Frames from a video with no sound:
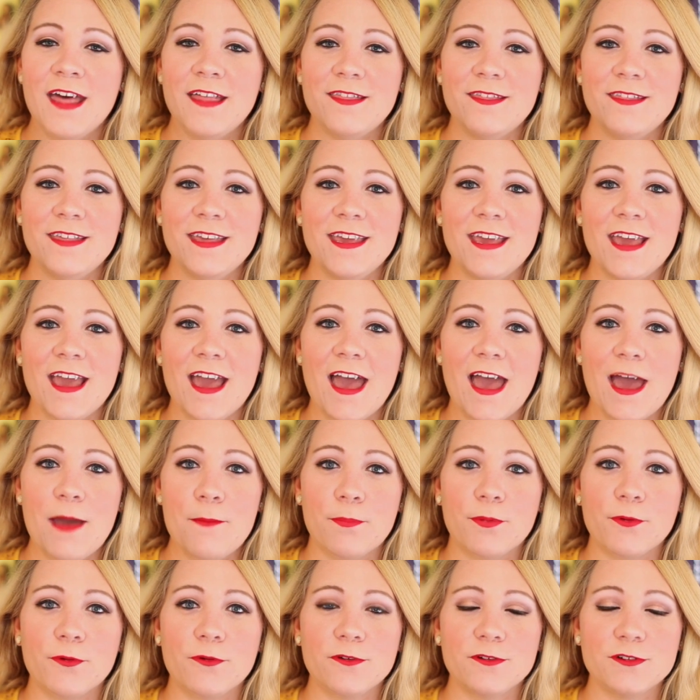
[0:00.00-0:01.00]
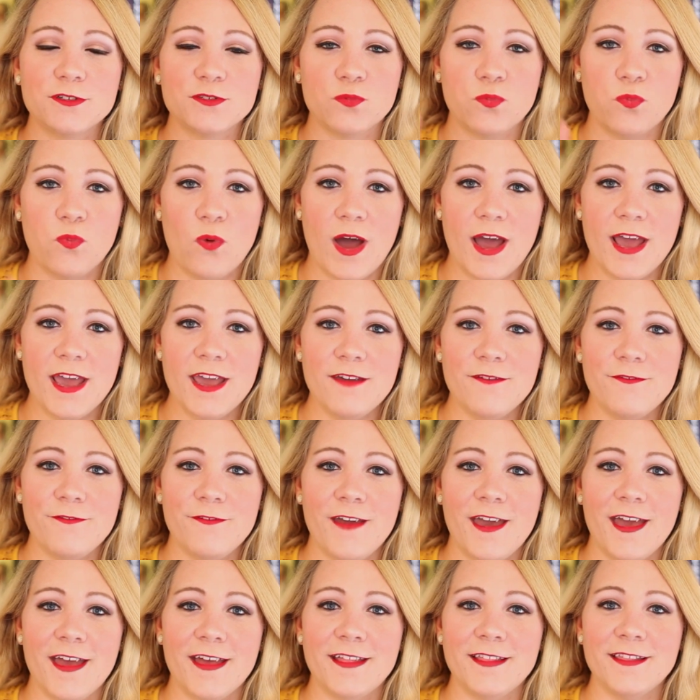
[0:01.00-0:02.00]
the emperor's wife
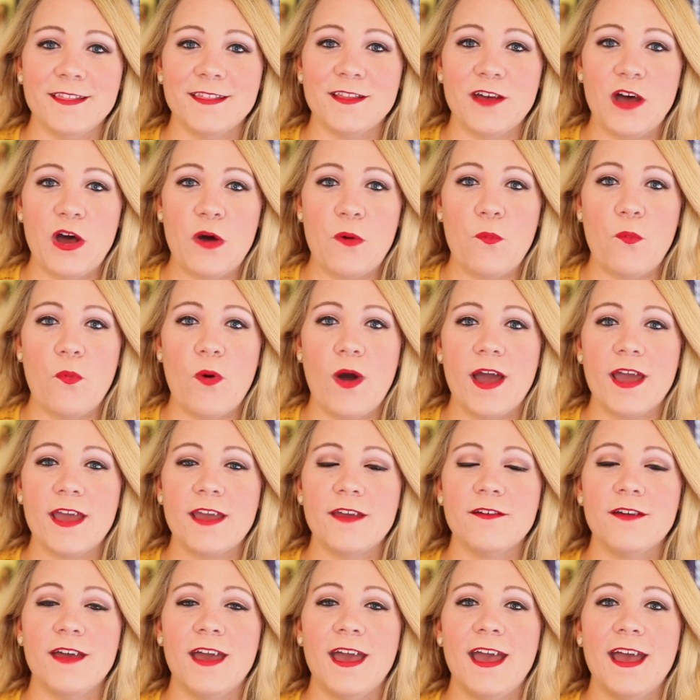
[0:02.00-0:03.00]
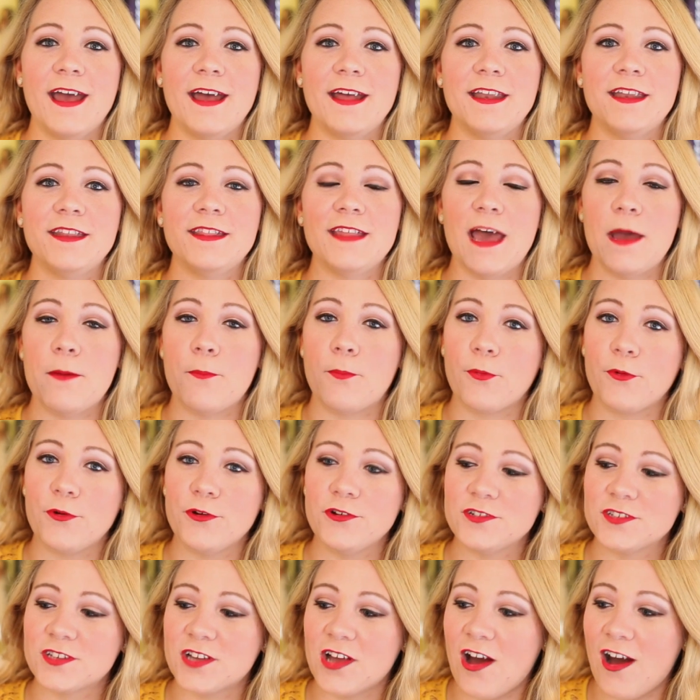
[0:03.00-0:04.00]
and the wife and the
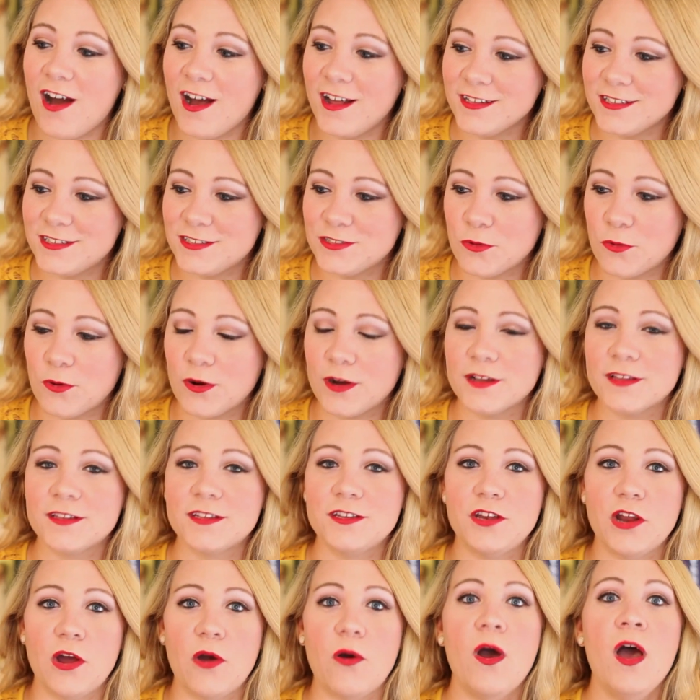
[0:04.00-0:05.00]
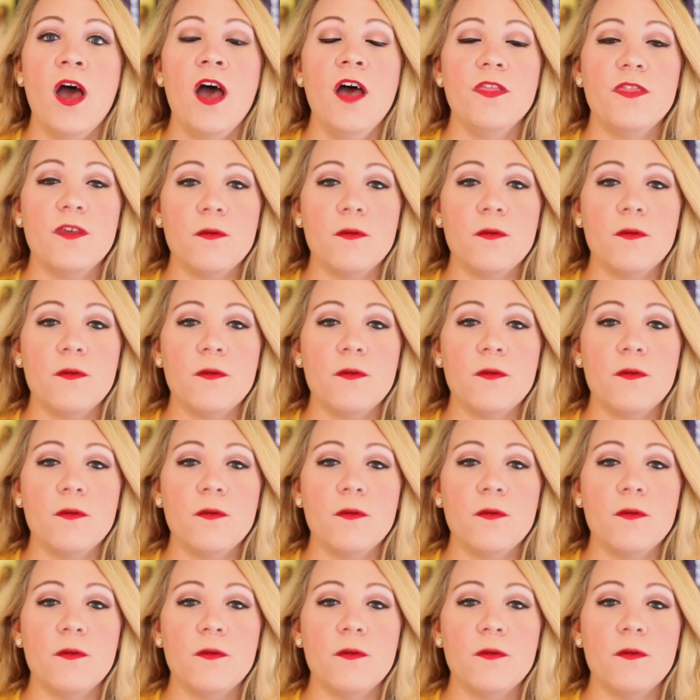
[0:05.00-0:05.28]
emperor's consort, you know,